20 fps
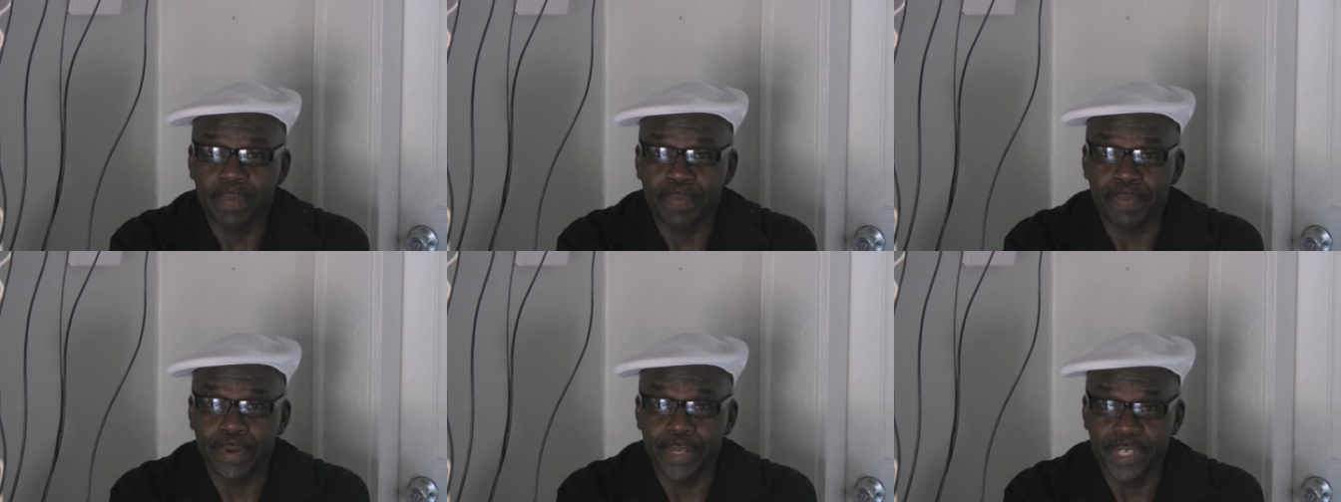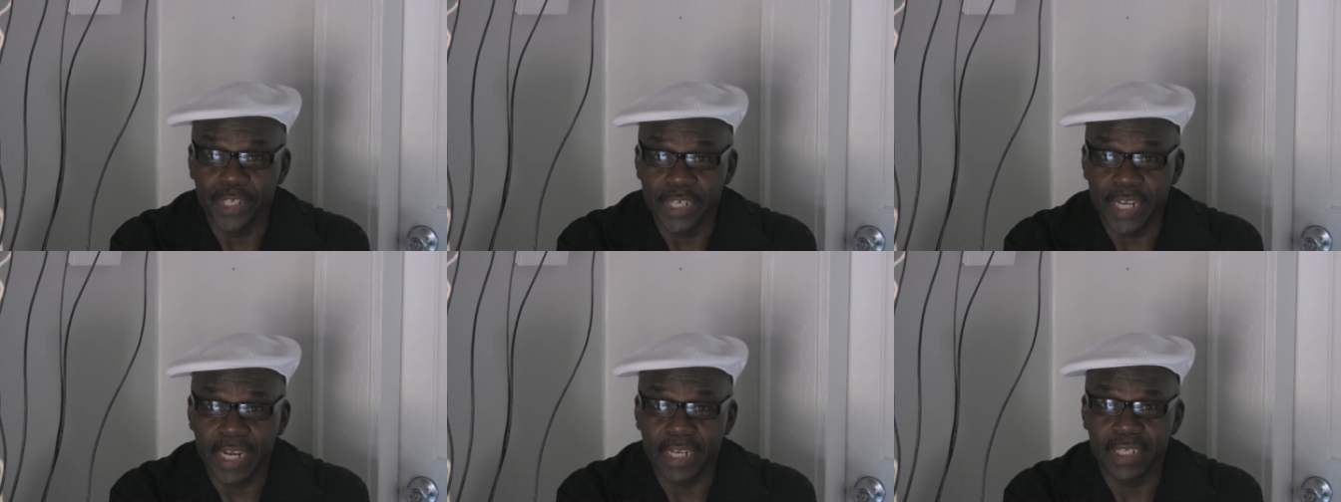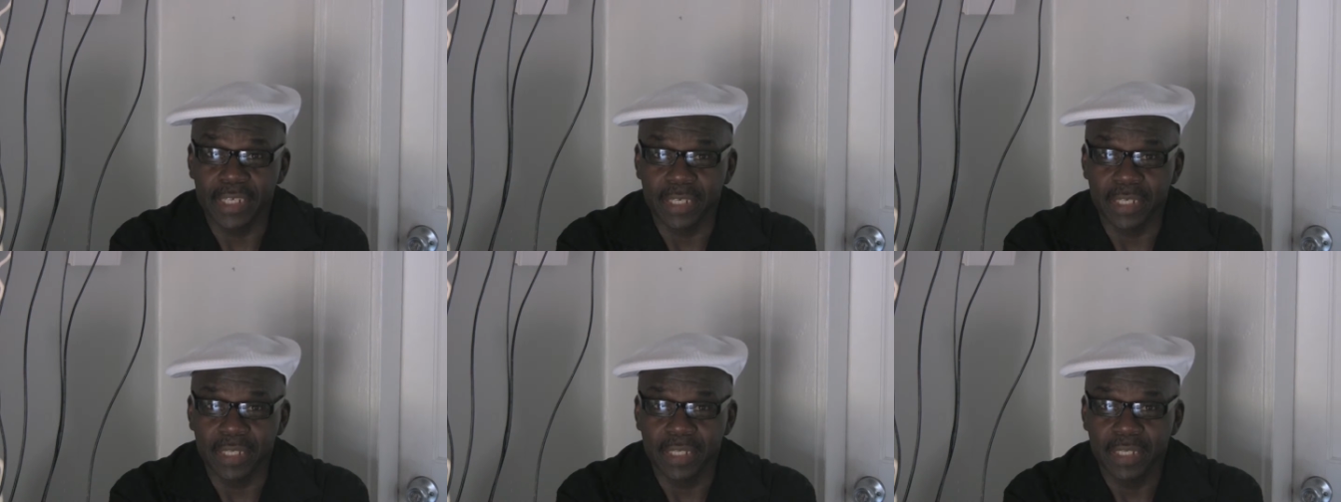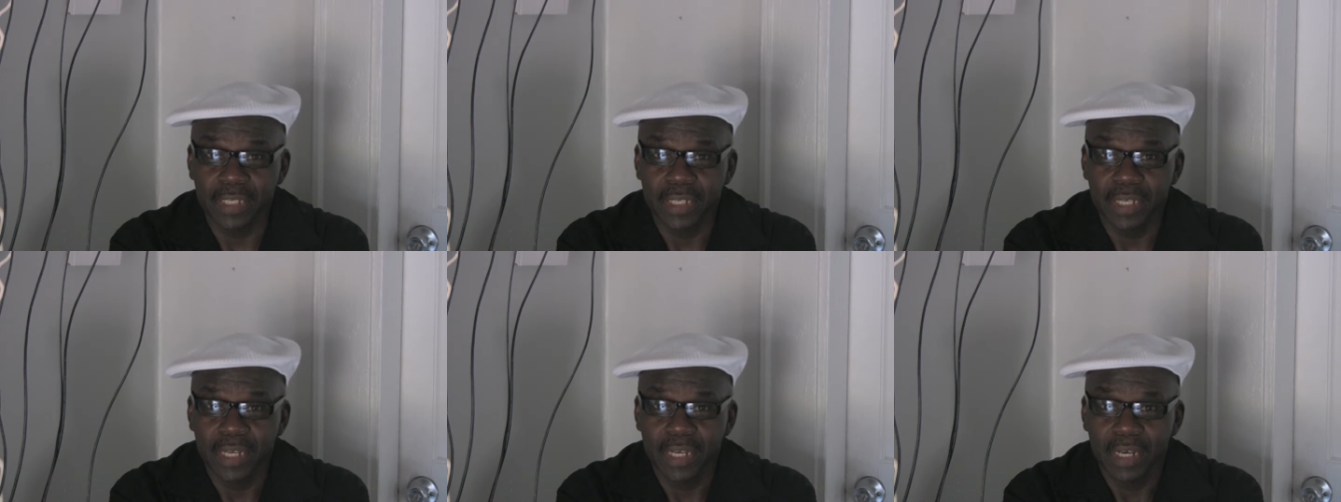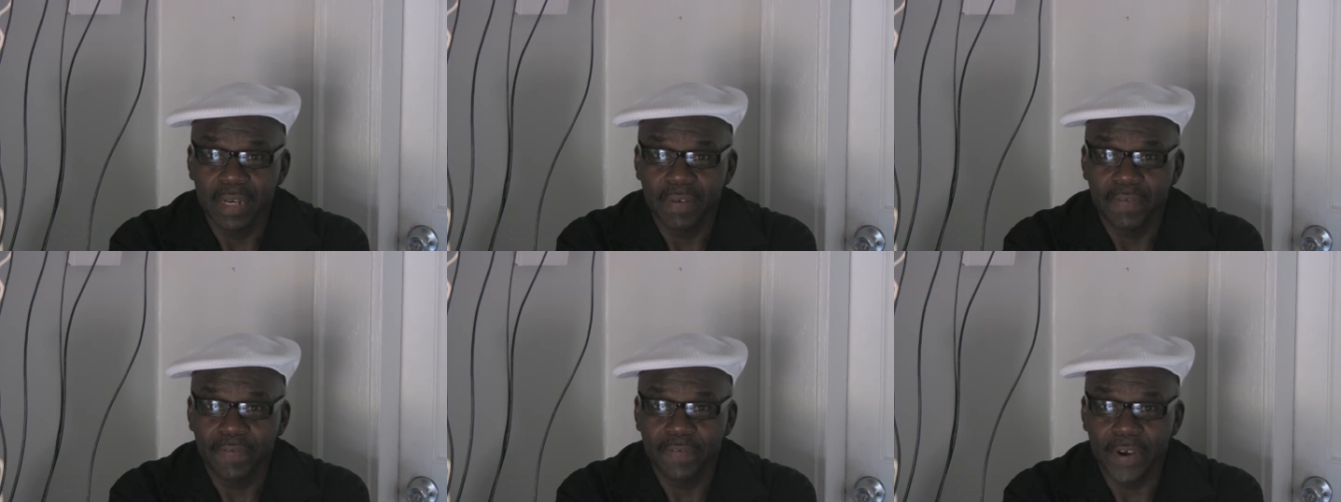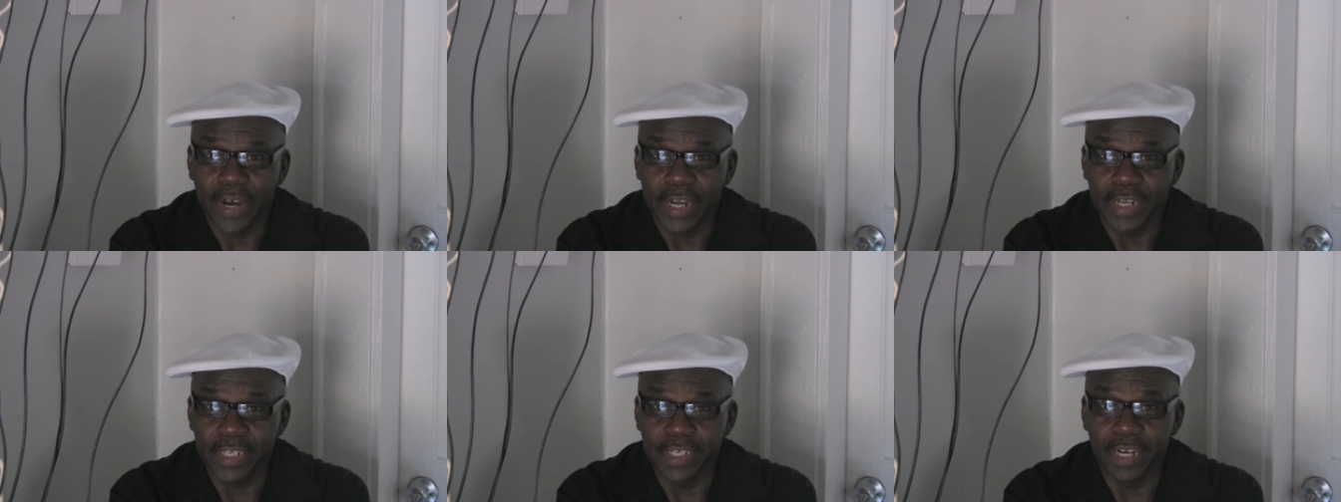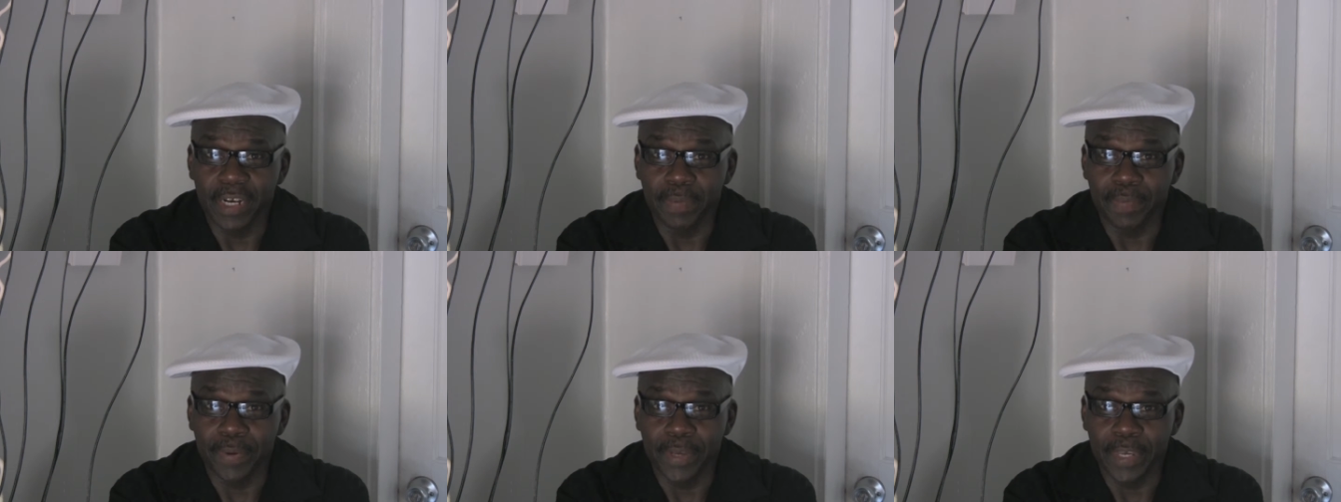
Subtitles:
projection for our young